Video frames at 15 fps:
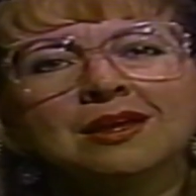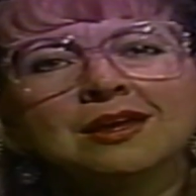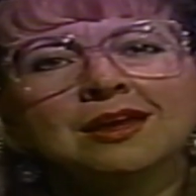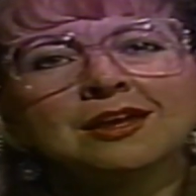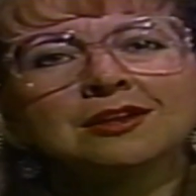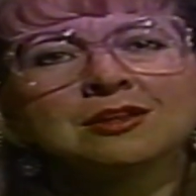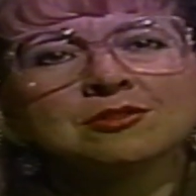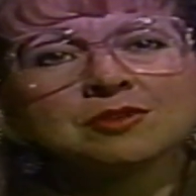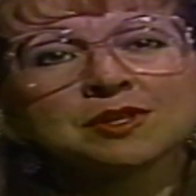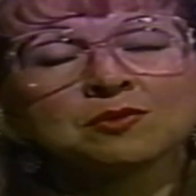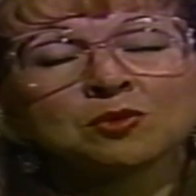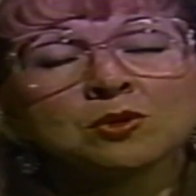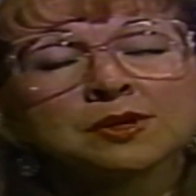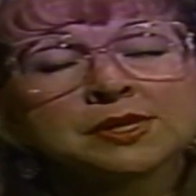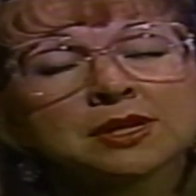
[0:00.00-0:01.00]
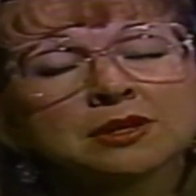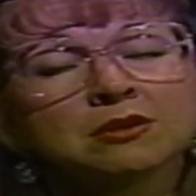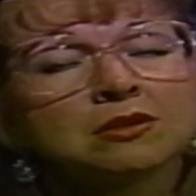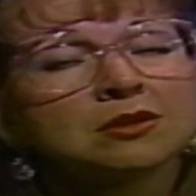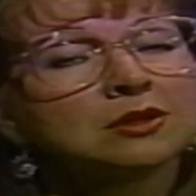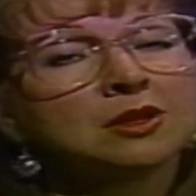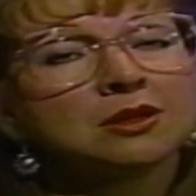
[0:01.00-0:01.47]
and others, of course, that
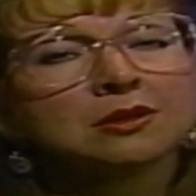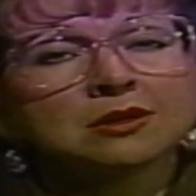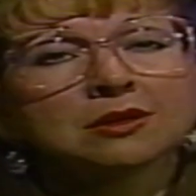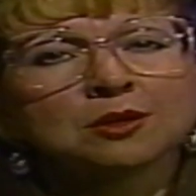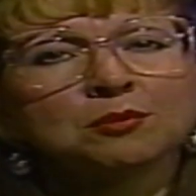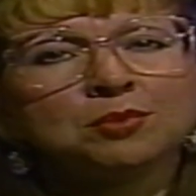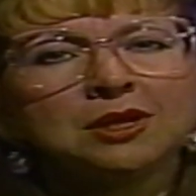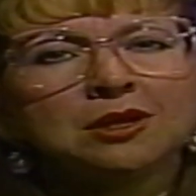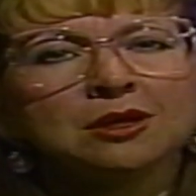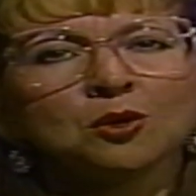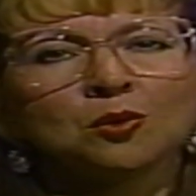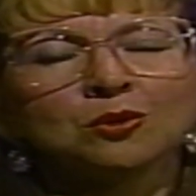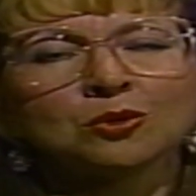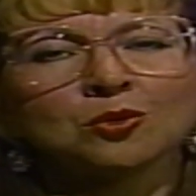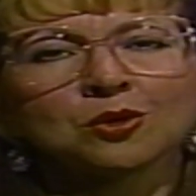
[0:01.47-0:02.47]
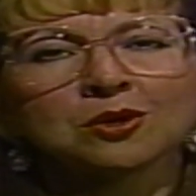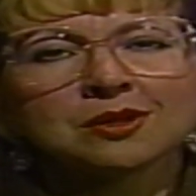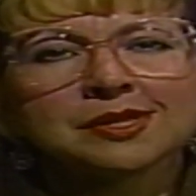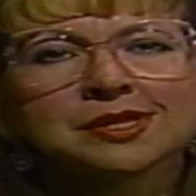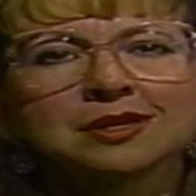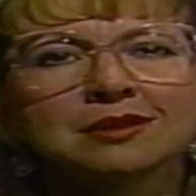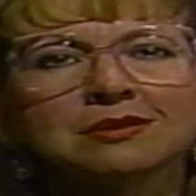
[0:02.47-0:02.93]
are intent on competing old
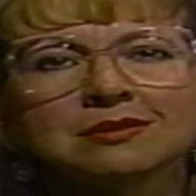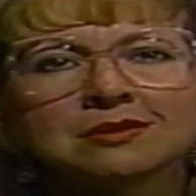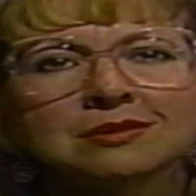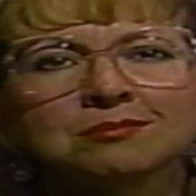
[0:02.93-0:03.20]
Nortons and